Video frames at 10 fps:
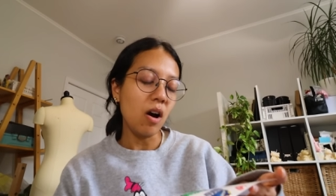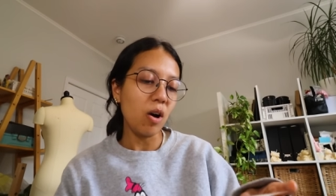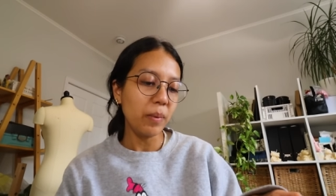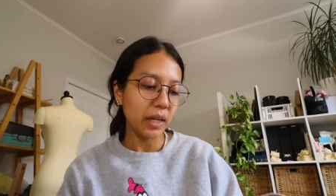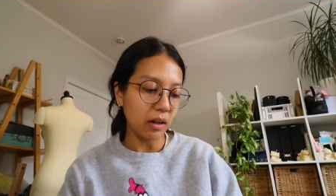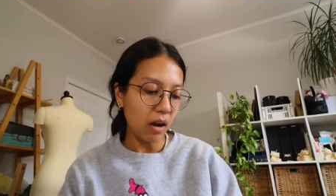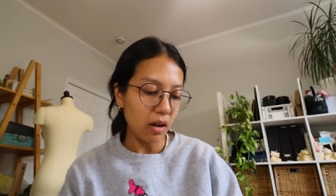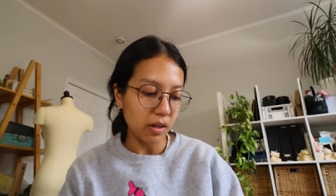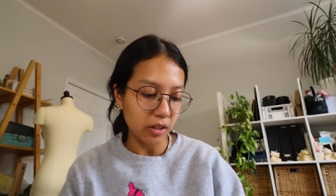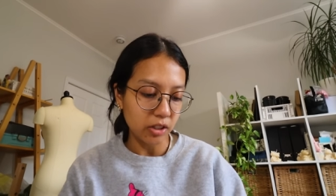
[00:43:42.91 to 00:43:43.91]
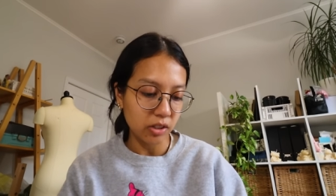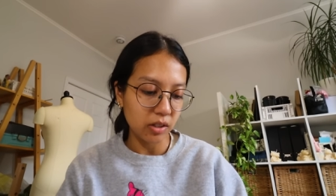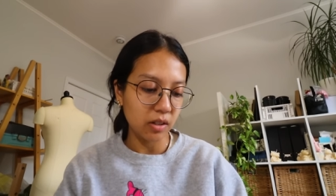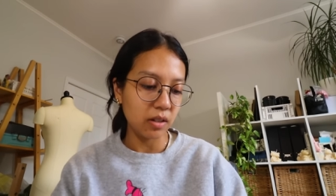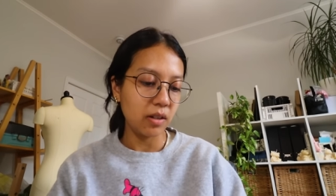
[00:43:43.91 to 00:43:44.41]
Oh my
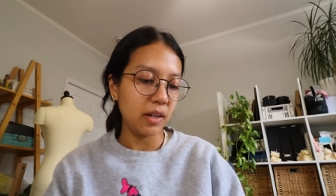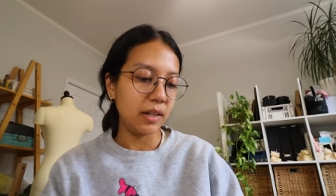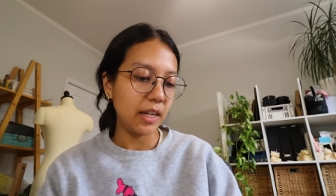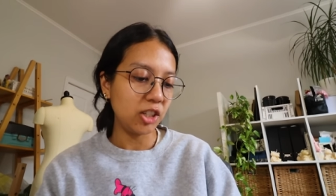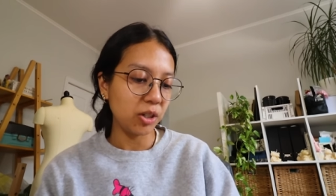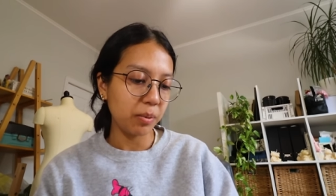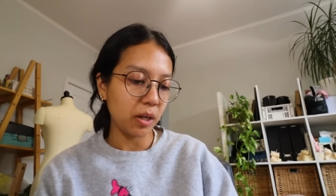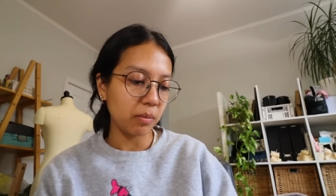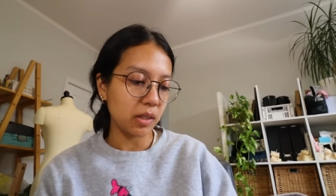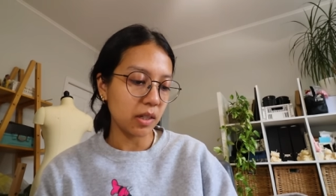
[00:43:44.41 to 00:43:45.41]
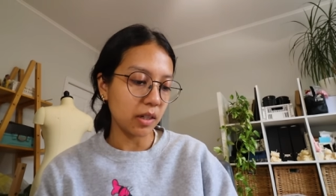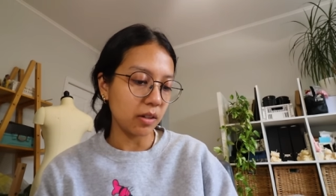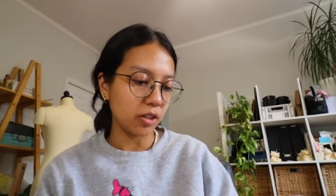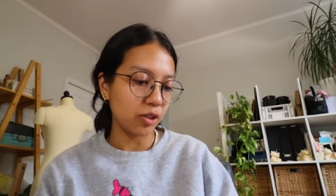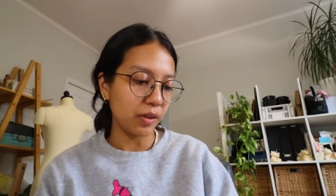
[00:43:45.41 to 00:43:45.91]
gosh. Ninja Perma
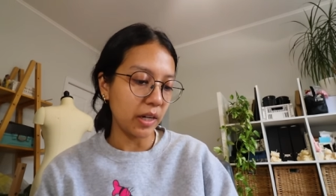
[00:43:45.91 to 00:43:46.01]
stickers for